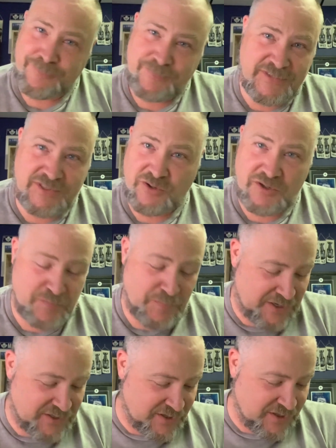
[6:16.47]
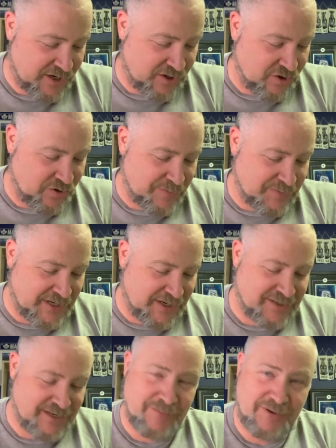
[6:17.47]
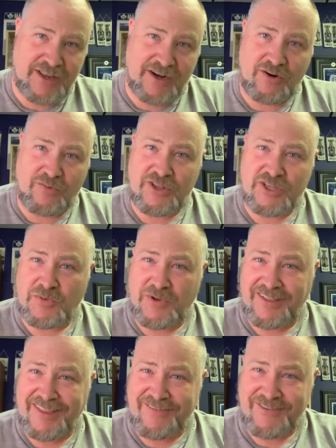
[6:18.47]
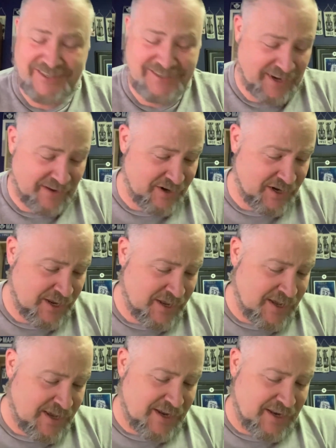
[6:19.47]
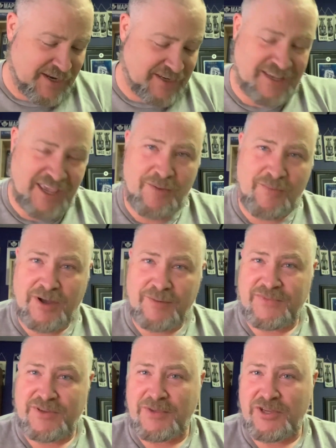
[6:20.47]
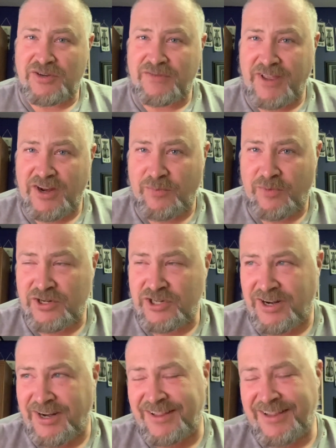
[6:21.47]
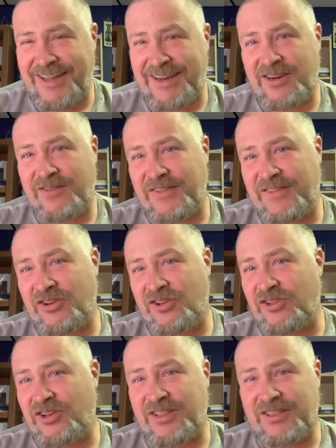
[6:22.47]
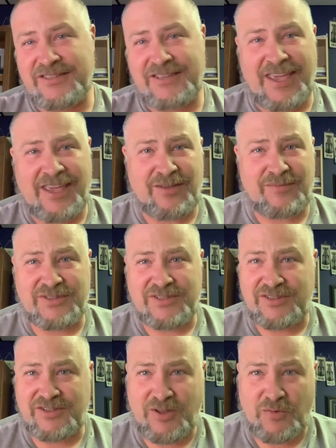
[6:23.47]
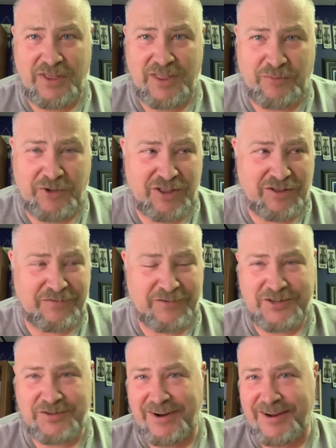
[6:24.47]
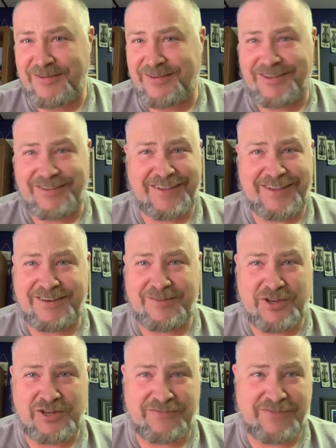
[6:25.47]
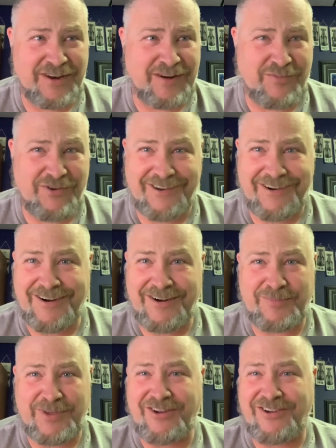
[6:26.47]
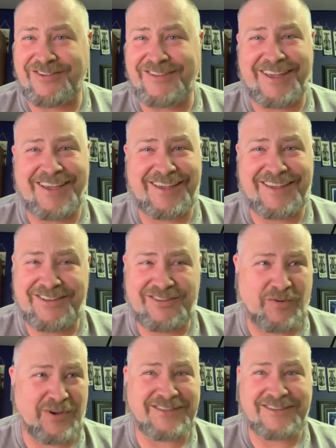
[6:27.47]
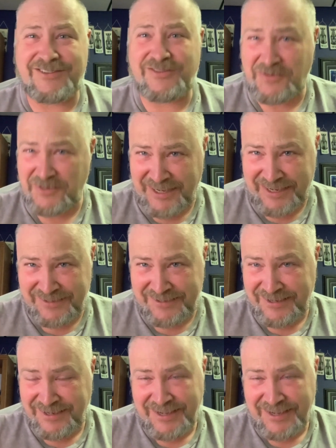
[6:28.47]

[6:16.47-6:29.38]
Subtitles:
So just based on that alone, I'm taking Damon Hatta to win this one 11-7. Next game up, Dimitri Vandenberg, Johnny Clayton. If you took a look at this games, the way they played in the first round, you take Dimitri Vandenberg in a heartbeat all day, twice on Tuesdays.